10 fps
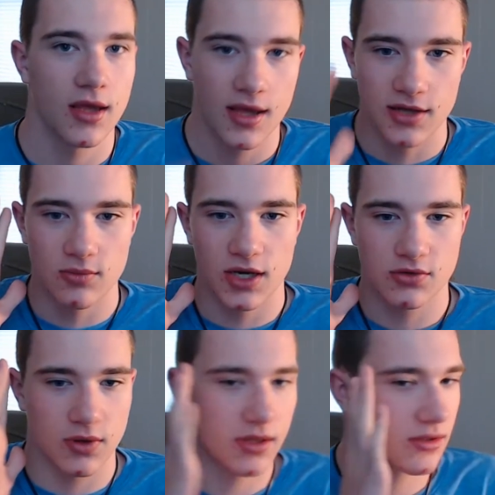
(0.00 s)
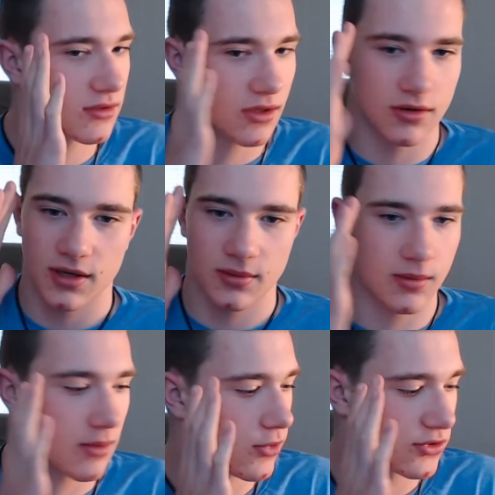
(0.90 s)
And you might as well know
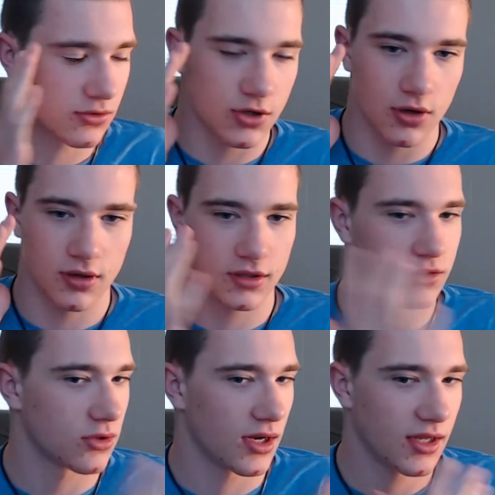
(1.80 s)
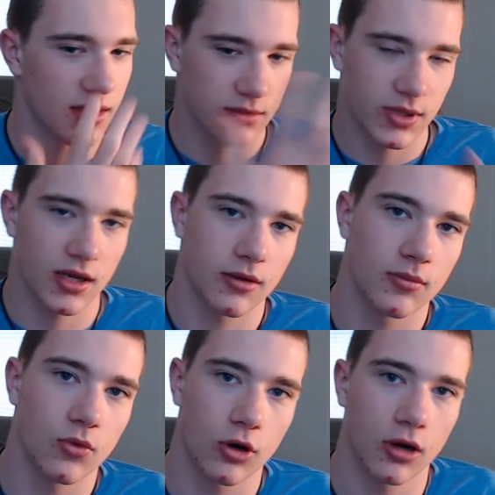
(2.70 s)
I'm also turning to try to get it to pick up
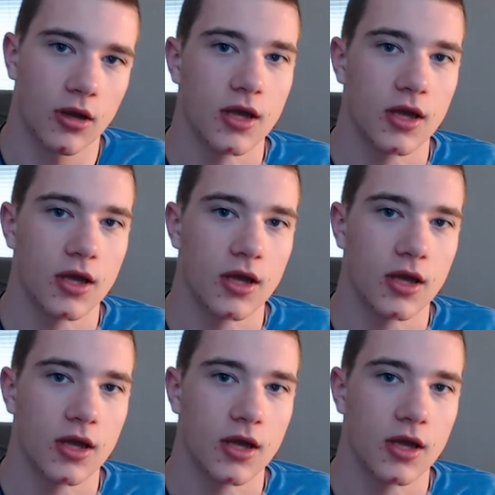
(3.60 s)
more.